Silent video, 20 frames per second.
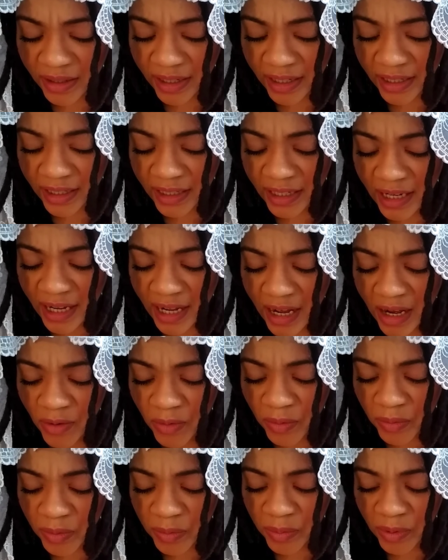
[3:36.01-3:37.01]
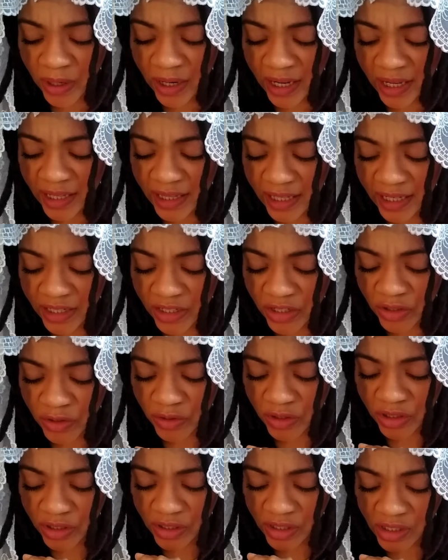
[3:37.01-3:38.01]
And we pray that you
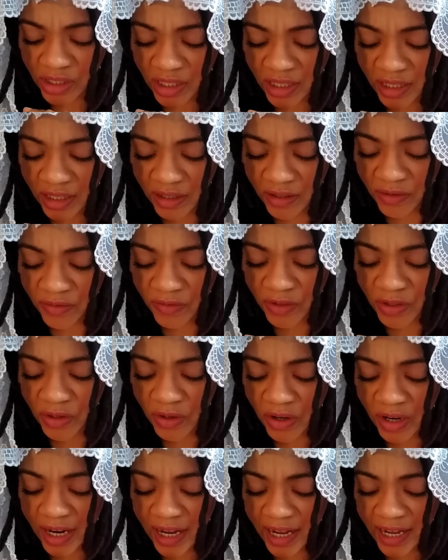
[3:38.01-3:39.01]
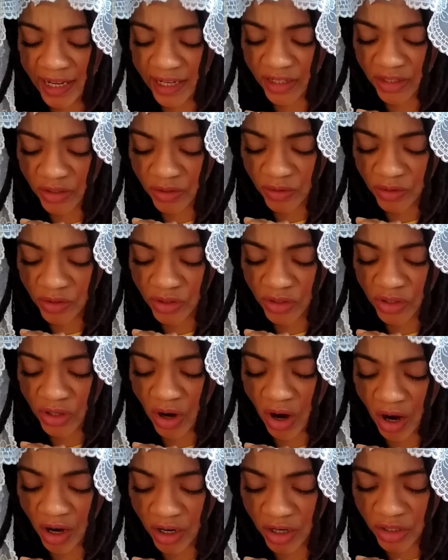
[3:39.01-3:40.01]
just give your angels
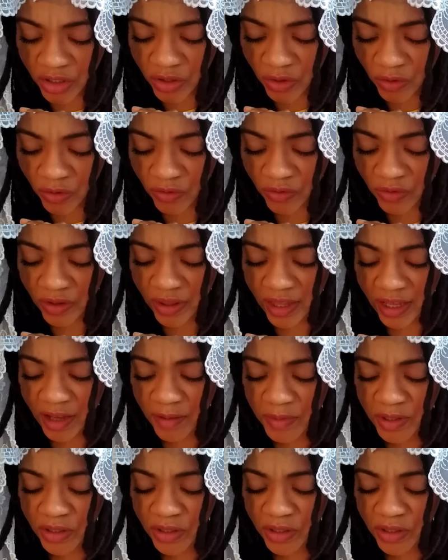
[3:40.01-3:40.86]
charge over them,